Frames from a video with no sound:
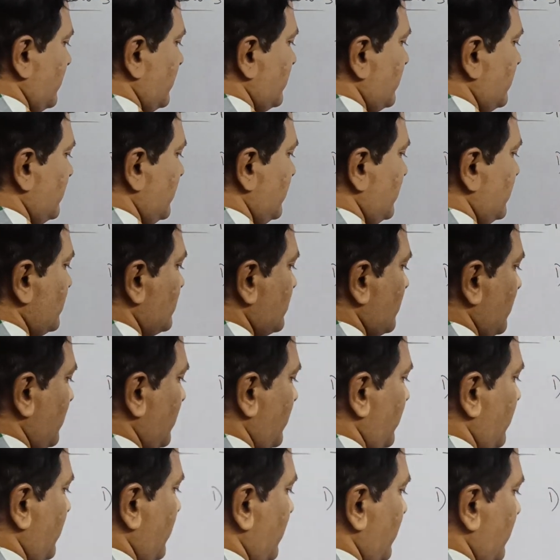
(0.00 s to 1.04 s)
These are
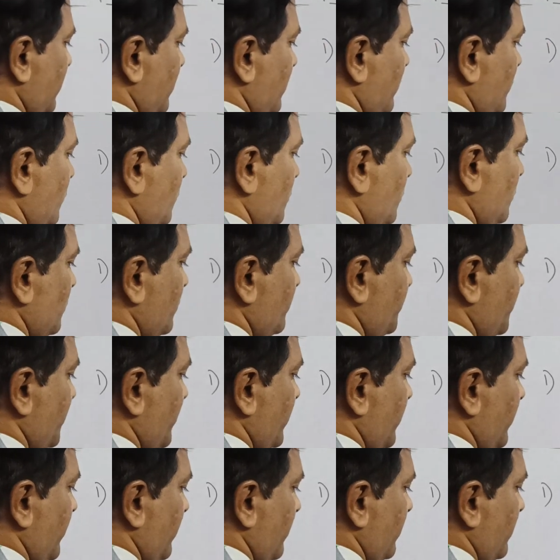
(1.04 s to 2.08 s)
the two
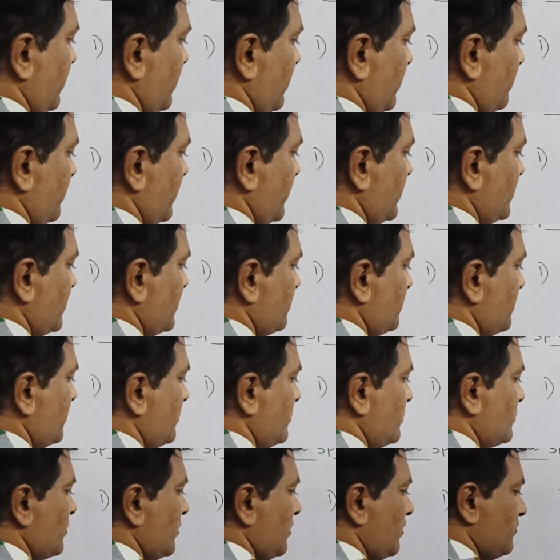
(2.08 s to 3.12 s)

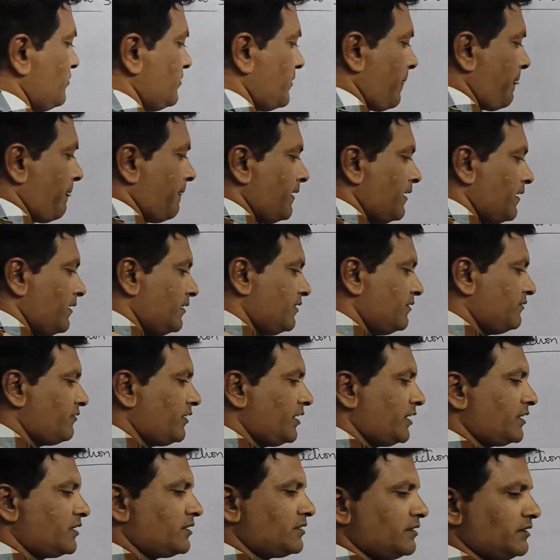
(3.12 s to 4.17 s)
principles of
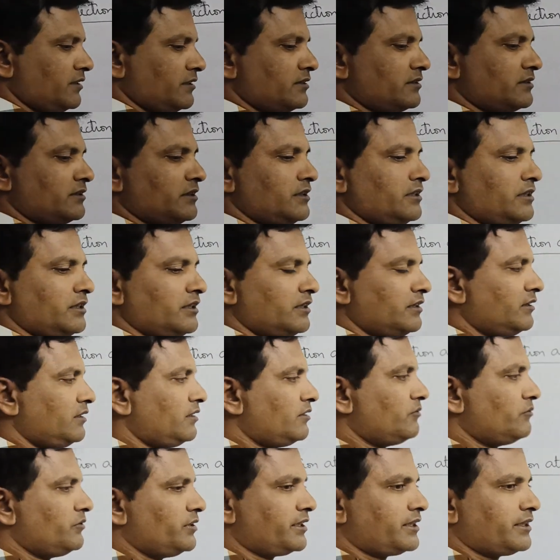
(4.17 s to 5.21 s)
reflections
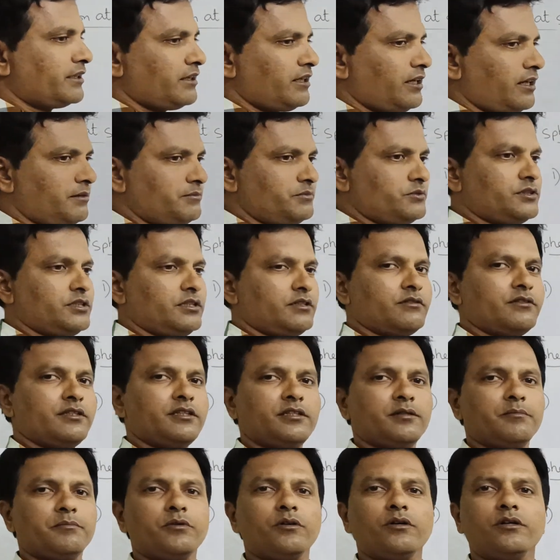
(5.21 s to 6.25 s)
that we can observe in
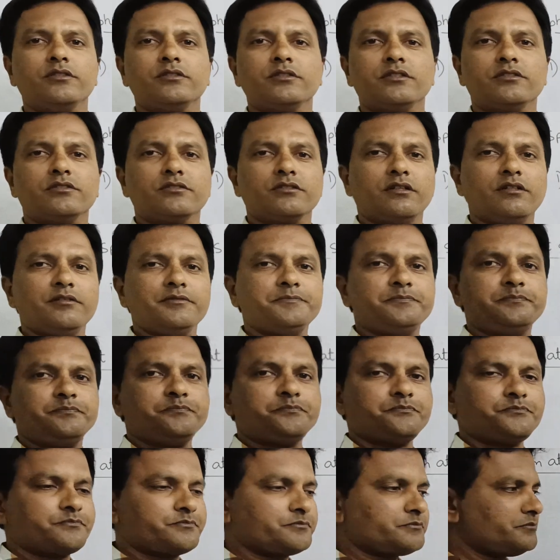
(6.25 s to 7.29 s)
the process of
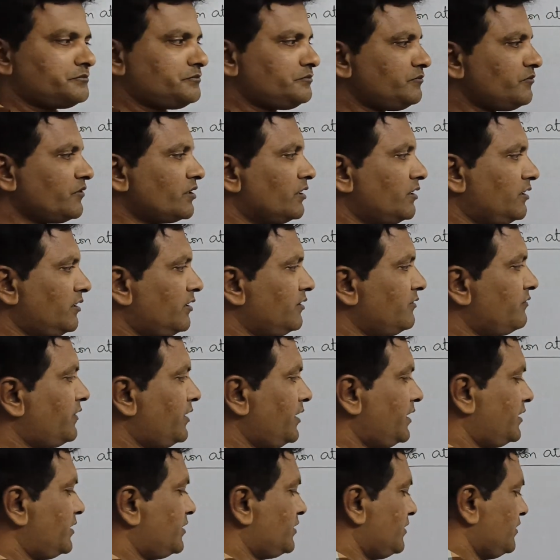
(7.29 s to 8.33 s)

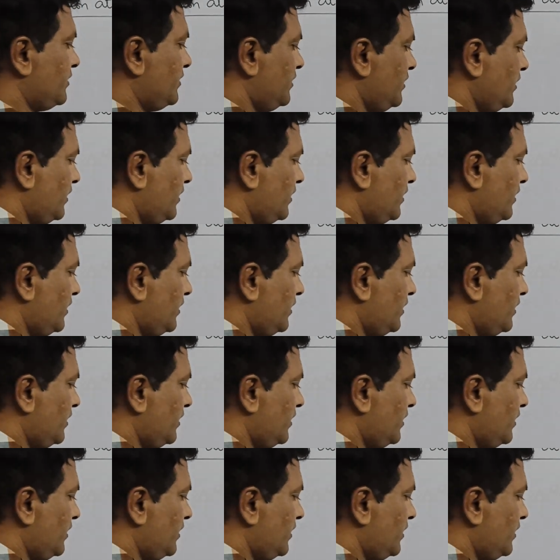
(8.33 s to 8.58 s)
reflection.